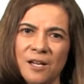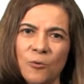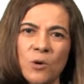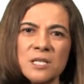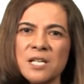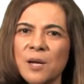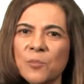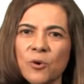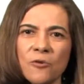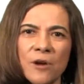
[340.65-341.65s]
One-time
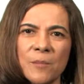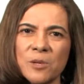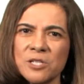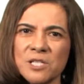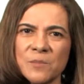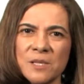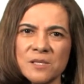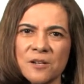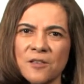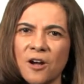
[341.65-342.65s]
program participants
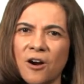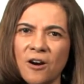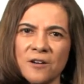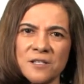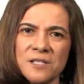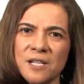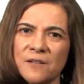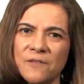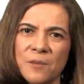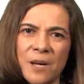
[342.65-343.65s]
are the hardest to
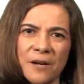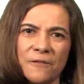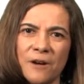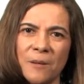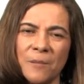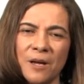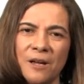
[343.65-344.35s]
get feedback from.